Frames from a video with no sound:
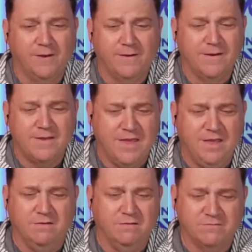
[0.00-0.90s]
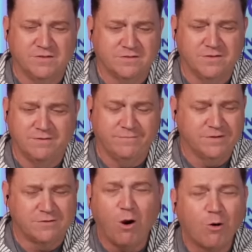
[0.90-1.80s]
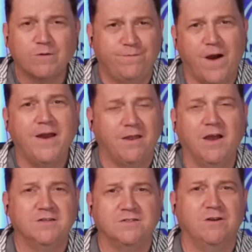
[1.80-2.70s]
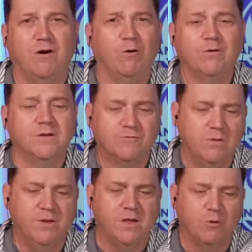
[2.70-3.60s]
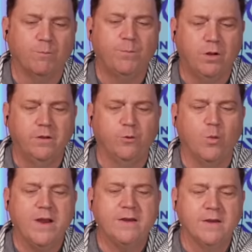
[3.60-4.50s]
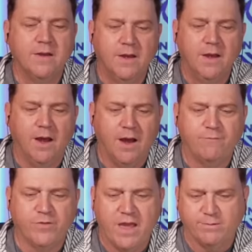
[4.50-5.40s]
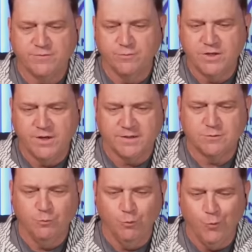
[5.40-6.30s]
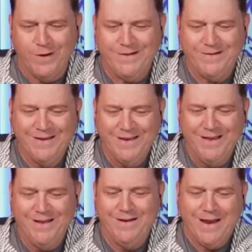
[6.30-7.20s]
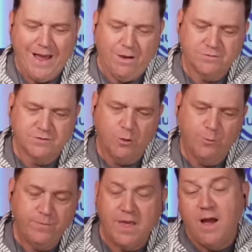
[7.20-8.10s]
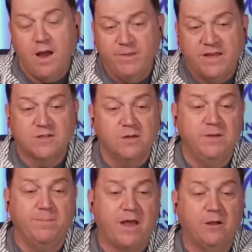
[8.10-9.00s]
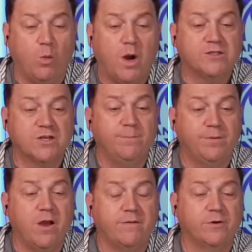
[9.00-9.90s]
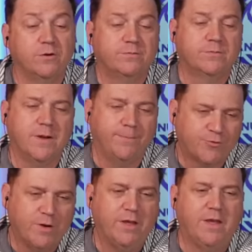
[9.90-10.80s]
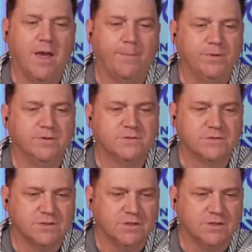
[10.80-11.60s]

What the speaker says: Again, there's just it's hard to find guys that aren't contributing or pulling their weight for the Abbotsford Canucks right now. So, yeah, I mean, that's going to be a battle to watch come playoff or come training camp is